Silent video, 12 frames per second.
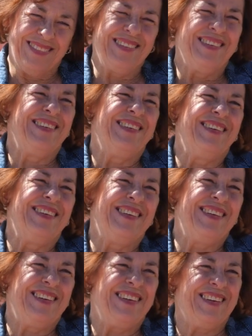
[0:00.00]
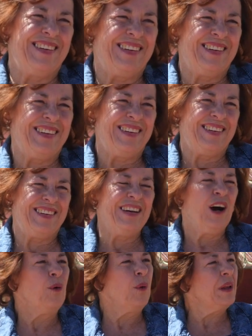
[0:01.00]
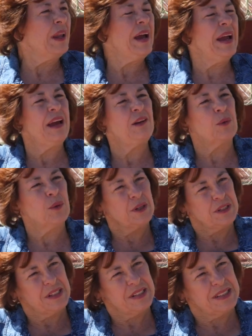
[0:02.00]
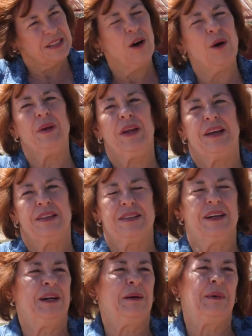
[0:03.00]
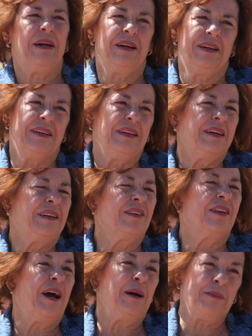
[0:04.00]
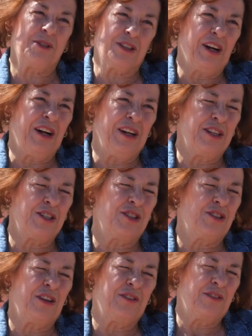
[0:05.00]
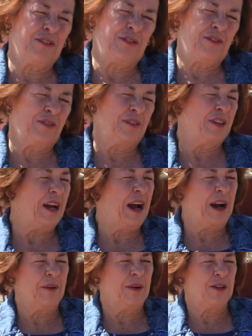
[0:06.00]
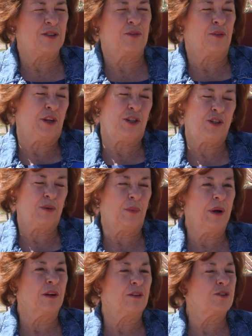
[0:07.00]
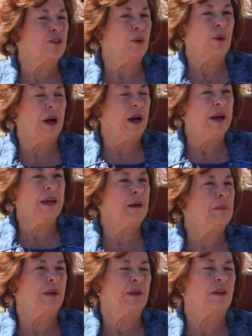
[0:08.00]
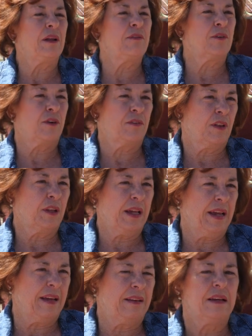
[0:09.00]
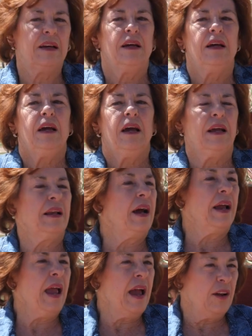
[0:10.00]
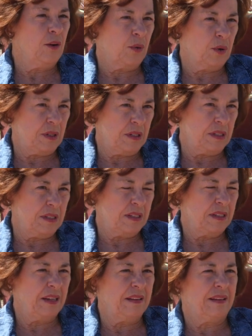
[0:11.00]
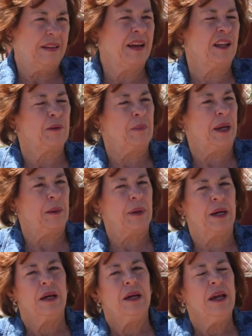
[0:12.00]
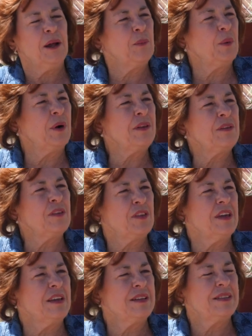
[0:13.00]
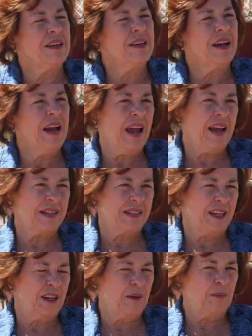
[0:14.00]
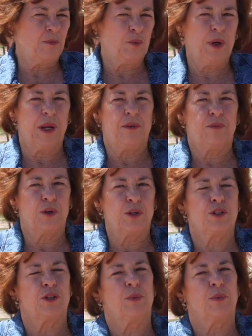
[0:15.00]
And did, had you had any previous horse? Well, uh, I had horses. horses. Oh yes, I'm a I'm Scottish, Irish, French, and Welsh. So I am a lover of the land, and I had horses in Alabama. And one of the things that I asked him when I first